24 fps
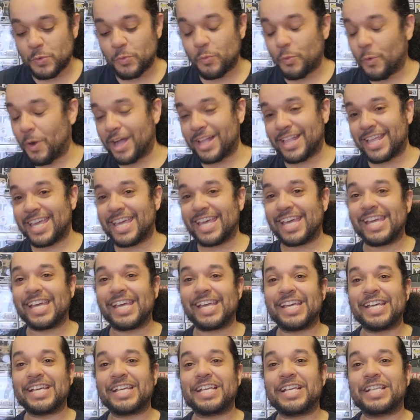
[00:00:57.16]
What
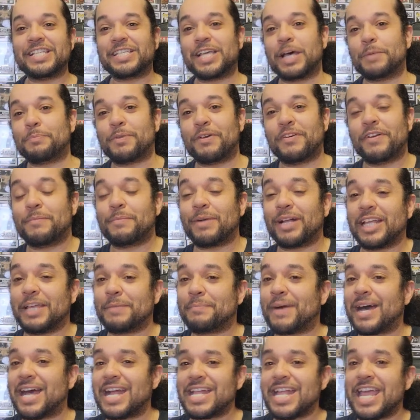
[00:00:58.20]
is up, everybody?
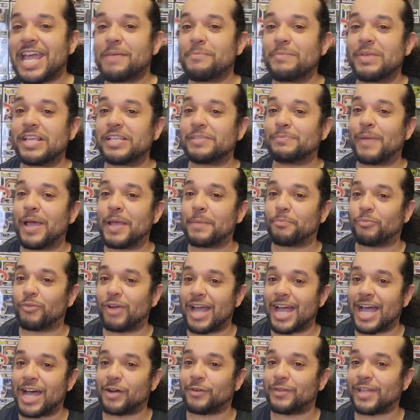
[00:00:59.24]
My name is Mike
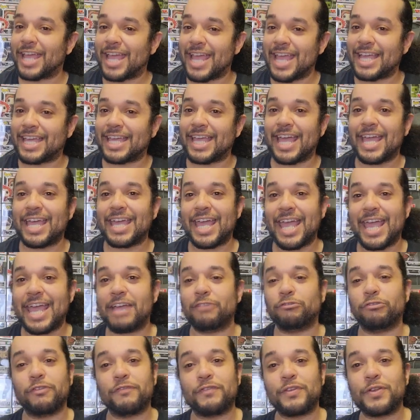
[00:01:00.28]
Brown,
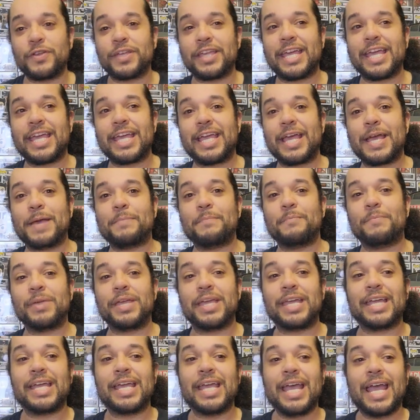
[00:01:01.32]
aka Review King
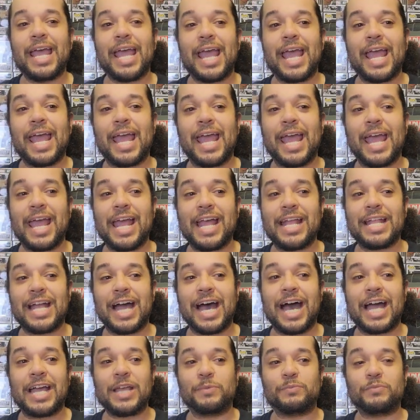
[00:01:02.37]
MB, and
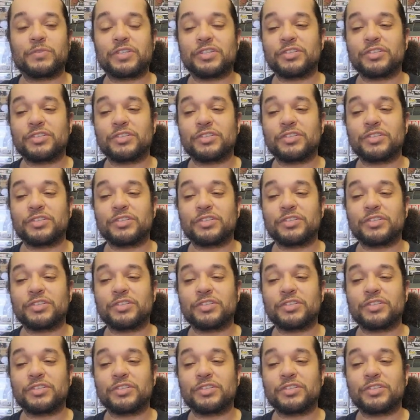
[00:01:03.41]
I am